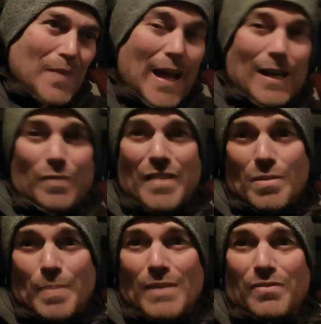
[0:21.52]
And I've
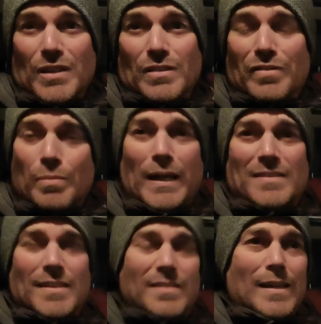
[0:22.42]
never been fishing for
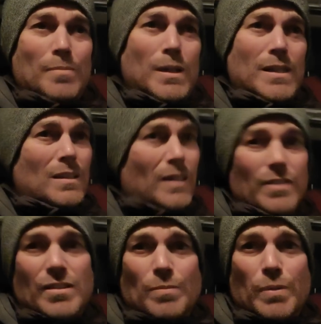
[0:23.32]
bass in December.
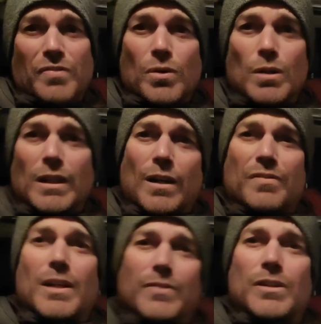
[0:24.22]
Like I said before, I don't know
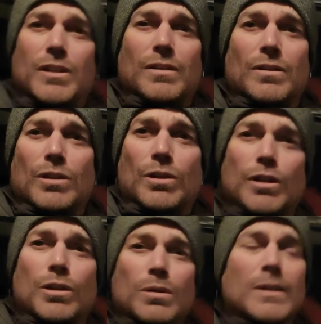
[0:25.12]
if anybody you
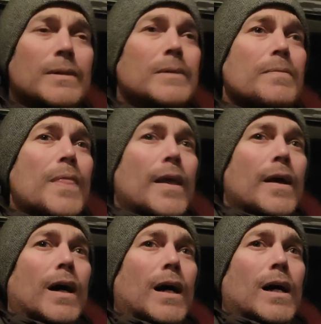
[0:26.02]
knew.
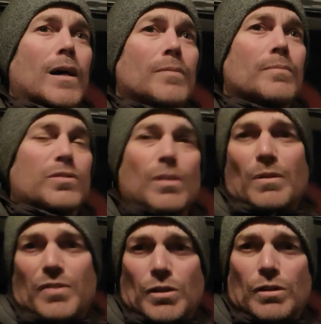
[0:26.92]
Some
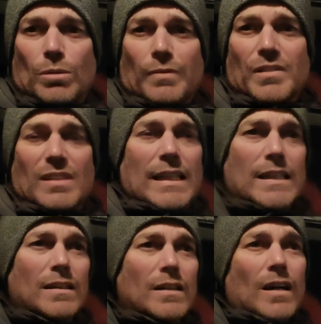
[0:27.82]
of you do,
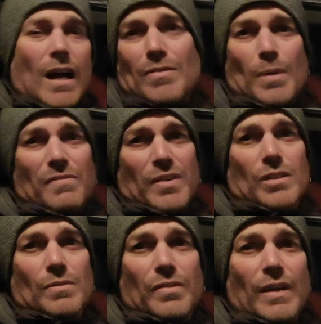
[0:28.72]
obviously. I haven't been
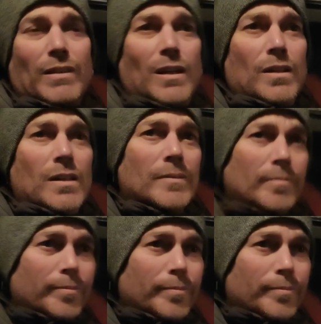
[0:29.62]
fishing for very long.